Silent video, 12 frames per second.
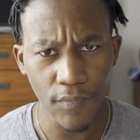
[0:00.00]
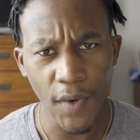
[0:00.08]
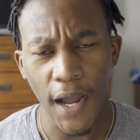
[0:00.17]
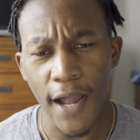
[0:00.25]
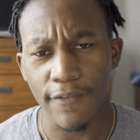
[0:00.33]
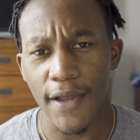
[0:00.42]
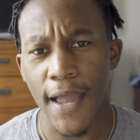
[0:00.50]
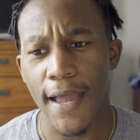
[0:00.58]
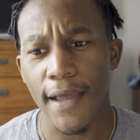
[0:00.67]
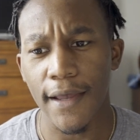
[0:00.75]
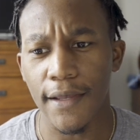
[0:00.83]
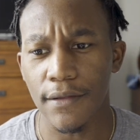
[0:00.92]
I haven't
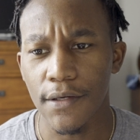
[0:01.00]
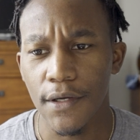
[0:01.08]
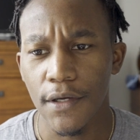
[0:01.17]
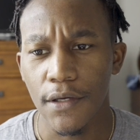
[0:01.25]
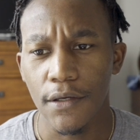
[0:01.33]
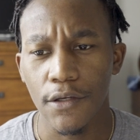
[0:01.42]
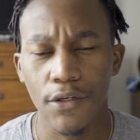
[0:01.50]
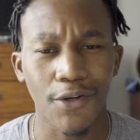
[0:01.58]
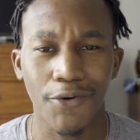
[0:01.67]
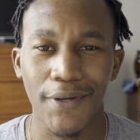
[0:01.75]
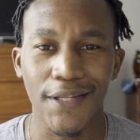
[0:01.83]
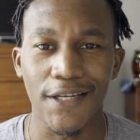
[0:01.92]
had,
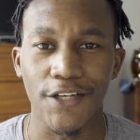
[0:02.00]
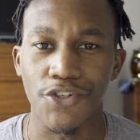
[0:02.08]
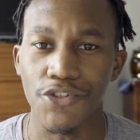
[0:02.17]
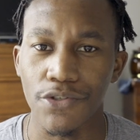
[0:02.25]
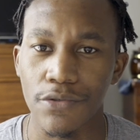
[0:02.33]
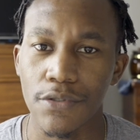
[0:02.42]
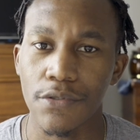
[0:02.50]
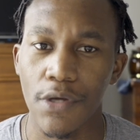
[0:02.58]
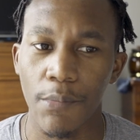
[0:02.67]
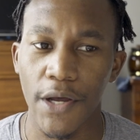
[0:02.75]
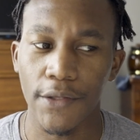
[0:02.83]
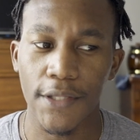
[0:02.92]
any issues
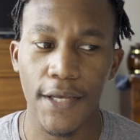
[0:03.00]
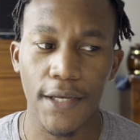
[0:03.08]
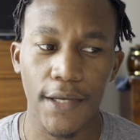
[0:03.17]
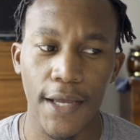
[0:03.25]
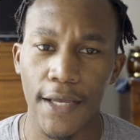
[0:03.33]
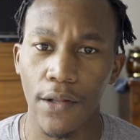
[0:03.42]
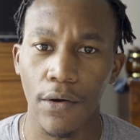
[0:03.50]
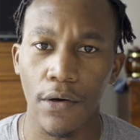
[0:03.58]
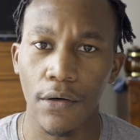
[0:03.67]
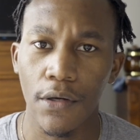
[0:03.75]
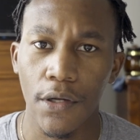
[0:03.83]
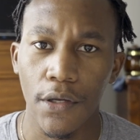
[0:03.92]
about that at
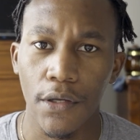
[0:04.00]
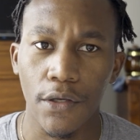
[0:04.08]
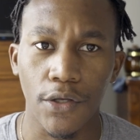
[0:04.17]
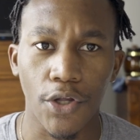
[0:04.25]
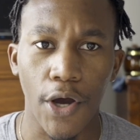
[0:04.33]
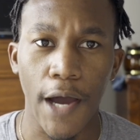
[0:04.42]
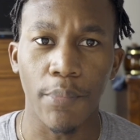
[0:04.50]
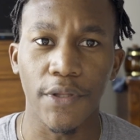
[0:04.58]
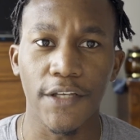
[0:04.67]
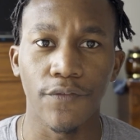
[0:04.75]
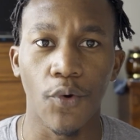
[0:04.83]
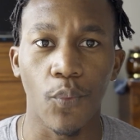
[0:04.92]
all. I
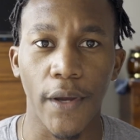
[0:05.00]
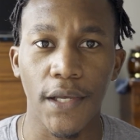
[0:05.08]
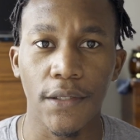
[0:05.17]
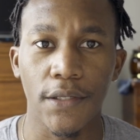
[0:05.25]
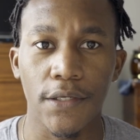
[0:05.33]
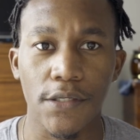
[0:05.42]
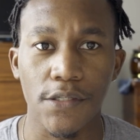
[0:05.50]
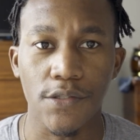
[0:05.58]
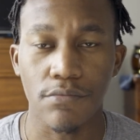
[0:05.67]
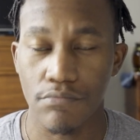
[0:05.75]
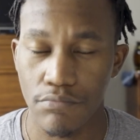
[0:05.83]
believe the weight is